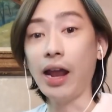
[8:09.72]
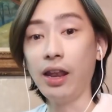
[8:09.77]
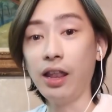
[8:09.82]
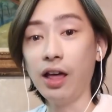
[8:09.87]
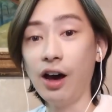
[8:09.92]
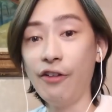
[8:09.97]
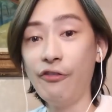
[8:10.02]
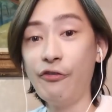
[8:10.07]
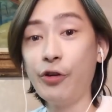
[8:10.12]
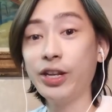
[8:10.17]
I
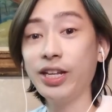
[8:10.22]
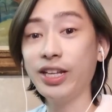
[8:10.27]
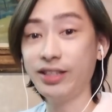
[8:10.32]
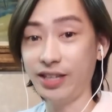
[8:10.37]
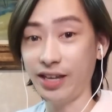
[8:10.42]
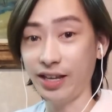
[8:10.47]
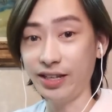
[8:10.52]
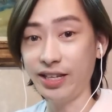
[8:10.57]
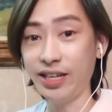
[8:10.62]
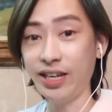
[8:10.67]
love what
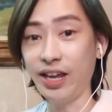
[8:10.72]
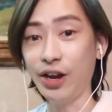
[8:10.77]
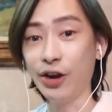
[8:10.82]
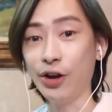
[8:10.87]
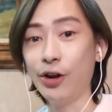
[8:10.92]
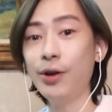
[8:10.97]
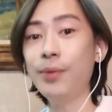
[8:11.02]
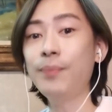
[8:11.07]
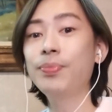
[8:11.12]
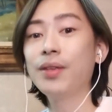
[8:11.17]
he did
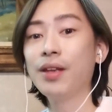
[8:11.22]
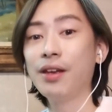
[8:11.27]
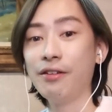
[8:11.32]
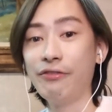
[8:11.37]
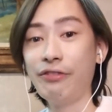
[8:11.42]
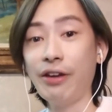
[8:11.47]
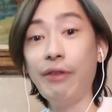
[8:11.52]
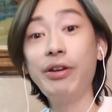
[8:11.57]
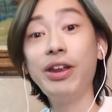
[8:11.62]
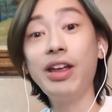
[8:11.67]
here,
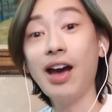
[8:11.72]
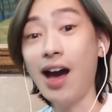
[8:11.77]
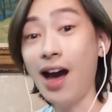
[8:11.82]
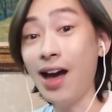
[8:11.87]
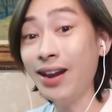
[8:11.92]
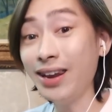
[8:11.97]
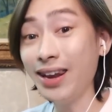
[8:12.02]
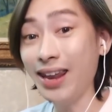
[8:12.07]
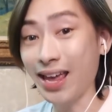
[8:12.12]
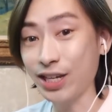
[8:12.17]
very
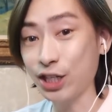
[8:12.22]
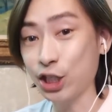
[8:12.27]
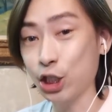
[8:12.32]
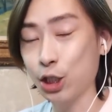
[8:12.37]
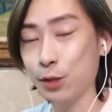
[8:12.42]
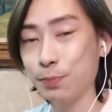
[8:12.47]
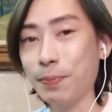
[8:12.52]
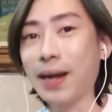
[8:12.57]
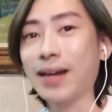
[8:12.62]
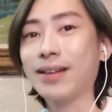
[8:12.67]

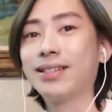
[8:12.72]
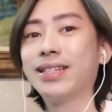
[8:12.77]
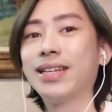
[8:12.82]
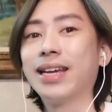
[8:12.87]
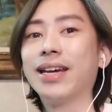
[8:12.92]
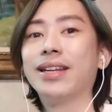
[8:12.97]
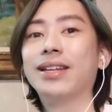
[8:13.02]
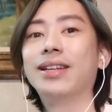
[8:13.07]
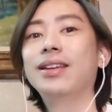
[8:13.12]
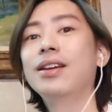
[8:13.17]

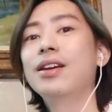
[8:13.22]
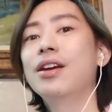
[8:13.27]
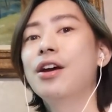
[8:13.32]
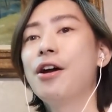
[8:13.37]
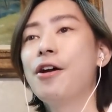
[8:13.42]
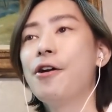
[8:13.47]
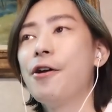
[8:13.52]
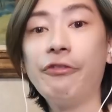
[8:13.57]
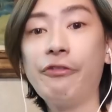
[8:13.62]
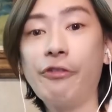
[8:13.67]
unexpected.
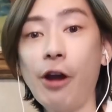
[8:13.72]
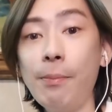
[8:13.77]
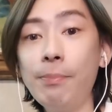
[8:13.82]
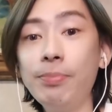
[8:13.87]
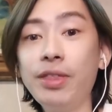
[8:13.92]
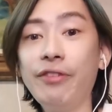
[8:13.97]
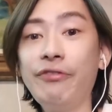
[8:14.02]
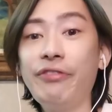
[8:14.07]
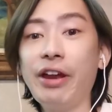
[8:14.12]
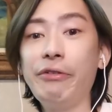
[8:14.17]

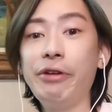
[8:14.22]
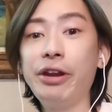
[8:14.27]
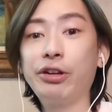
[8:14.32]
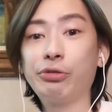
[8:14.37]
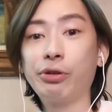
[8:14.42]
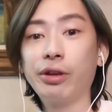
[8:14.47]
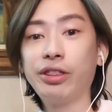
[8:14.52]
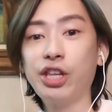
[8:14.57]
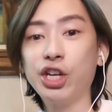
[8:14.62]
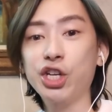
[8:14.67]
From the
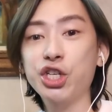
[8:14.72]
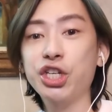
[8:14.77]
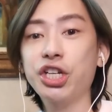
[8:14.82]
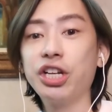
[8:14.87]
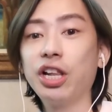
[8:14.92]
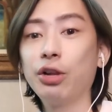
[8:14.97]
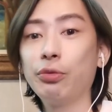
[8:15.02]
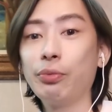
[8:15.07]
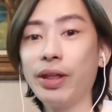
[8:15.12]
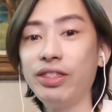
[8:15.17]
very
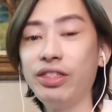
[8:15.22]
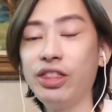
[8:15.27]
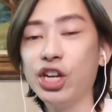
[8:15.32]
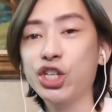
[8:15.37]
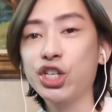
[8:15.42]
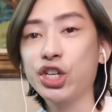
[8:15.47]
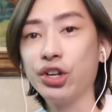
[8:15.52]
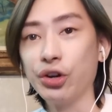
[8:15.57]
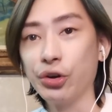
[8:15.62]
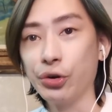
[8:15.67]
traditional
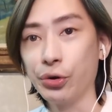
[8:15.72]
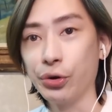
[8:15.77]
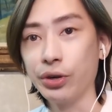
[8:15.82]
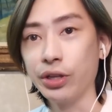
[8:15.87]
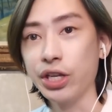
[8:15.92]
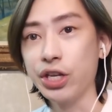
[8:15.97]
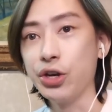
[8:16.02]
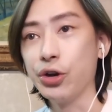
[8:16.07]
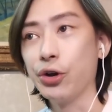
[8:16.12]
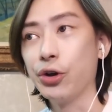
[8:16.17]
rendition
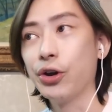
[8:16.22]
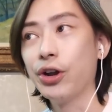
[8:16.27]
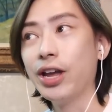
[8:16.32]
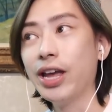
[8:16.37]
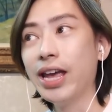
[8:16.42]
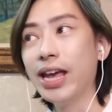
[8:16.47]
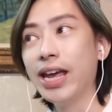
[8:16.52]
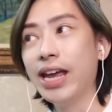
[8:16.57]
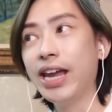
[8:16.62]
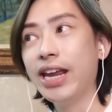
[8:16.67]

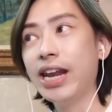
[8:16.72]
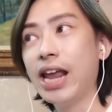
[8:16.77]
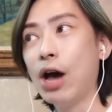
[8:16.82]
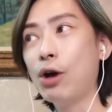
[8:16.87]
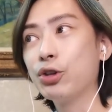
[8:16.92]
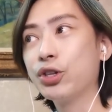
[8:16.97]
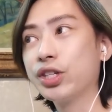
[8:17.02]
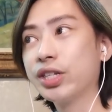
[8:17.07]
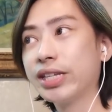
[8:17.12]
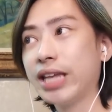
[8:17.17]
earlier, he
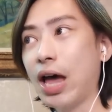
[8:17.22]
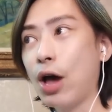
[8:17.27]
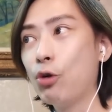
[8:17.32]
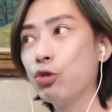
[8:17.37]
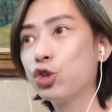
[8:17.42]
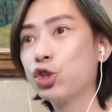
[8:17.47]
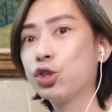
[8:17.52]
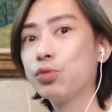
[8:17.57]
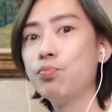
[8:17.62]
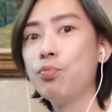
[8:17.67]
now
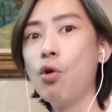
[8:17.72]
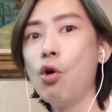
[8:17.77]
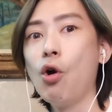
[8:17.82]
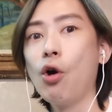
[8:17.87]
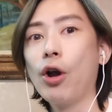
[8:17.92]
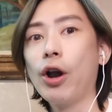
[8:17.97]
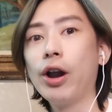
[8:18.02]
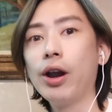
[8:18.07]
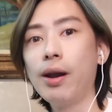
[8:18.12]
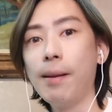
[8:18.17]
sounds
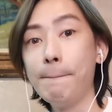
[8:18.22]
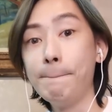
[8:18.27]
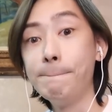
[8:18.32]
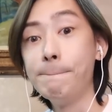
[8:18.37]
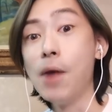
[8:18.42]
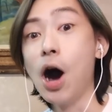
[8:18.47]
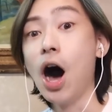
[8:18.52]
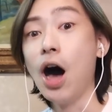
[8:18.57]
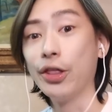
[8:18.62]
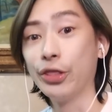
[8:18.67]
more
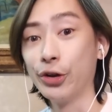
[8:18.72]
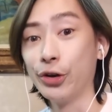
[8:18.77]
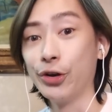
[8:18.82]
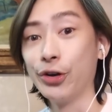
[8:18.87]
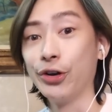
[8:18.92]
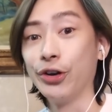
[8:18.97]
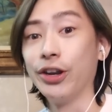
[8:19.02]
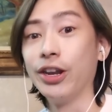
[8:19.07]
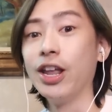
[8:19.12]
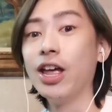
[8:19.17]

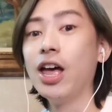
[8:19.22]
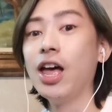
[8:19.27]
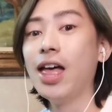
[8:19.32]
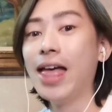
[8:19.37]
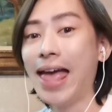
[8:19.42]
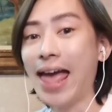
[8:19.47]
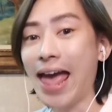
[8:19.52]
modern.